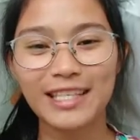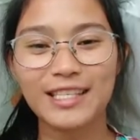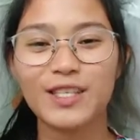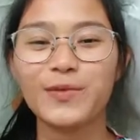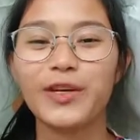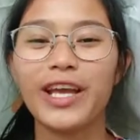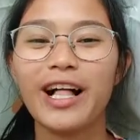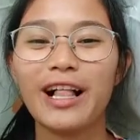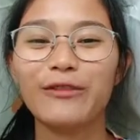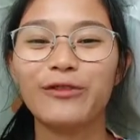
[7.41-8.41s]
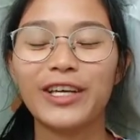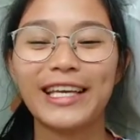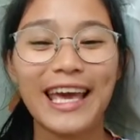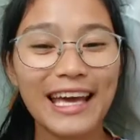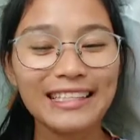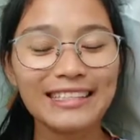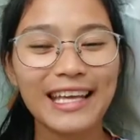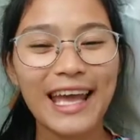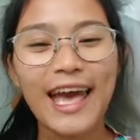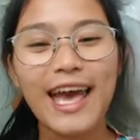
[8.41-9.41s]
This is Maria Alfon again.
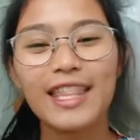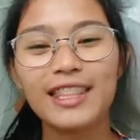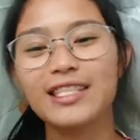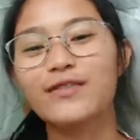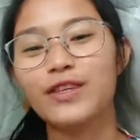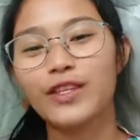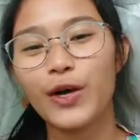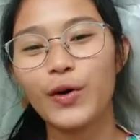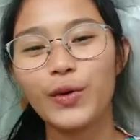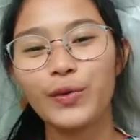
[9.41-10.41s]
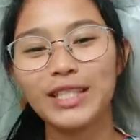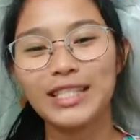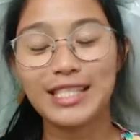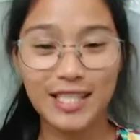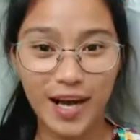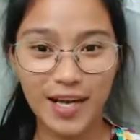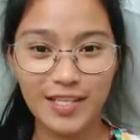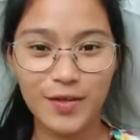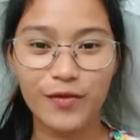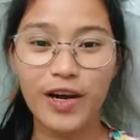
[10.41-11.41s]
In this video, we will discuss
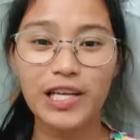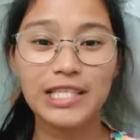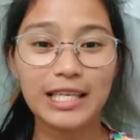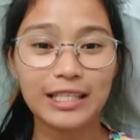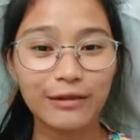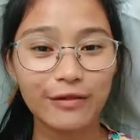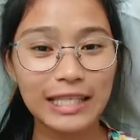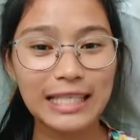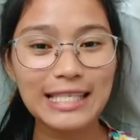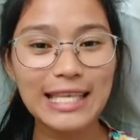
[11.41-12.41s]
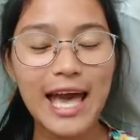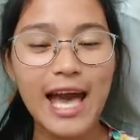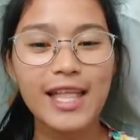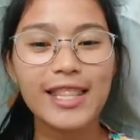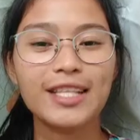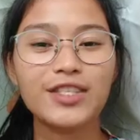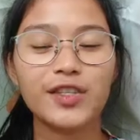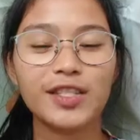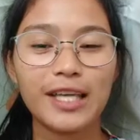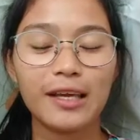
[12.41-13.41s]
the various activities that
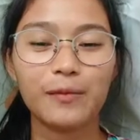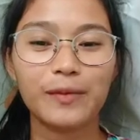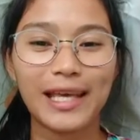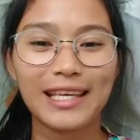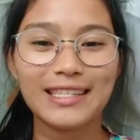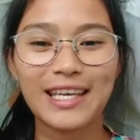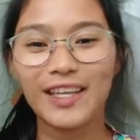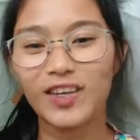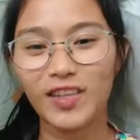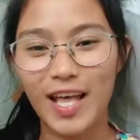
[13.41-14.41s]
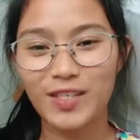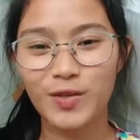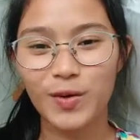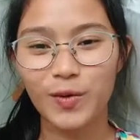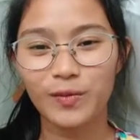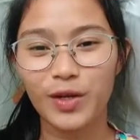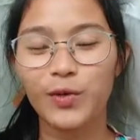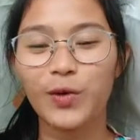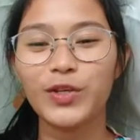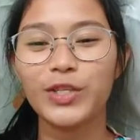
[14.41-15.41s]
should take place in a classroom in
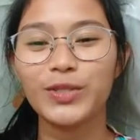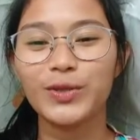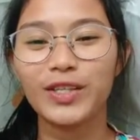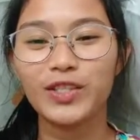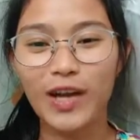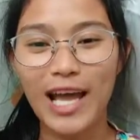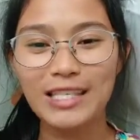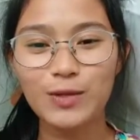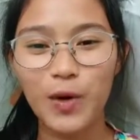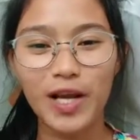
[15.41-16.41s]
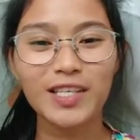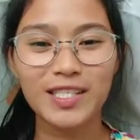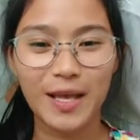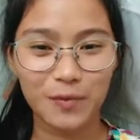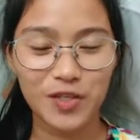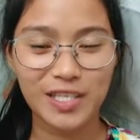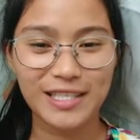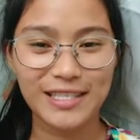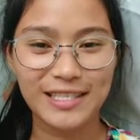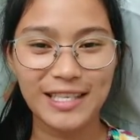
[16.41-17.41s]
order to address
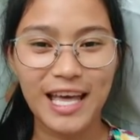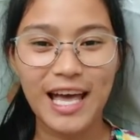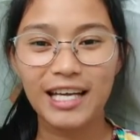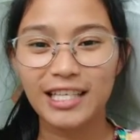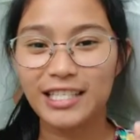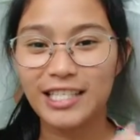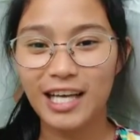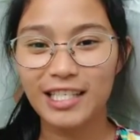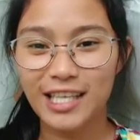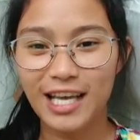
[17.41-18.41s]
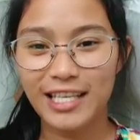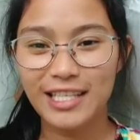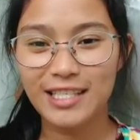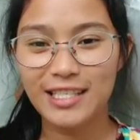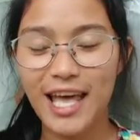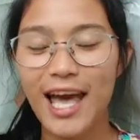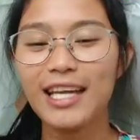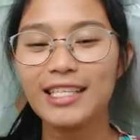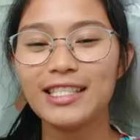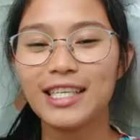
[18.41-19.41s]
preconceptions, conduct science,
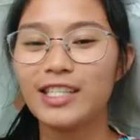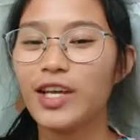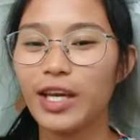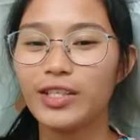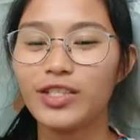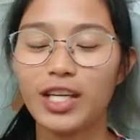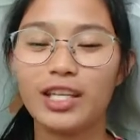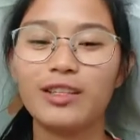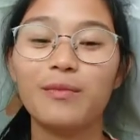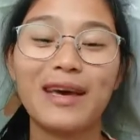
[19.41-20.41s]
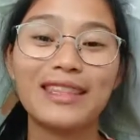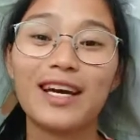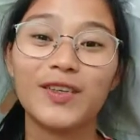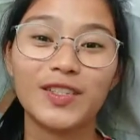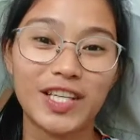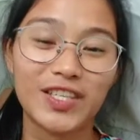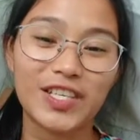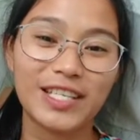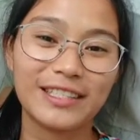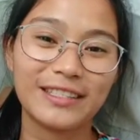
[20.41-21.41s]
and engage in metacognition.